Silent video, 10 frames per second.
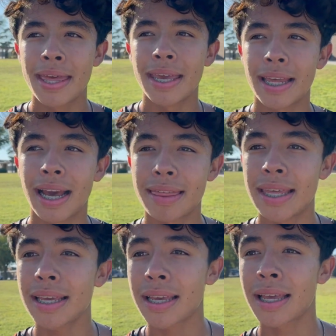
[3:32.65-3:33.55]

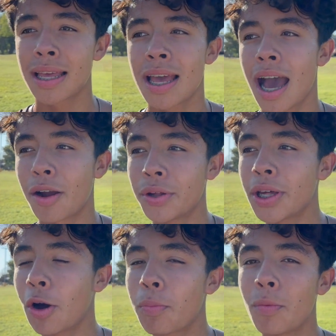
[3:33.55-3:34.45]
And I
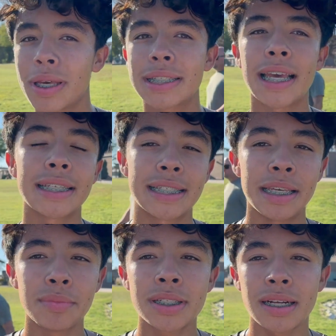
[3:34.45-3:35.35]
really hope we'll make state as a
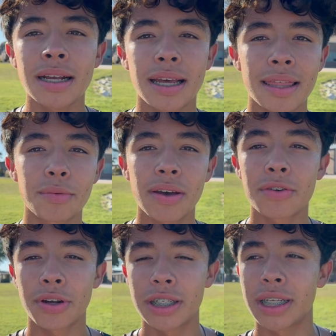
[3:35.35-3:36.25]
team this year. I think we have
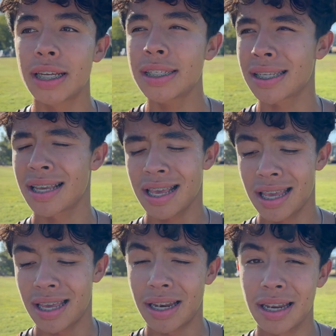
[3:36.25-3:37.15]
a great chance.
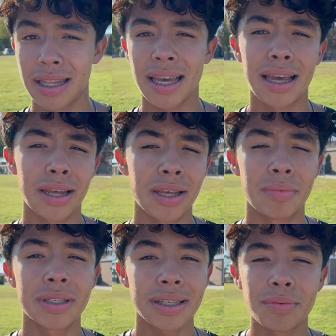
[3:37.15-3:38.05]
And yeah,
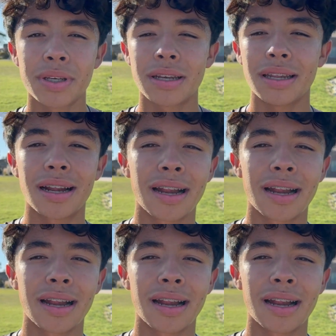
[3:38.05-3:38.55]
it's going to be a good year.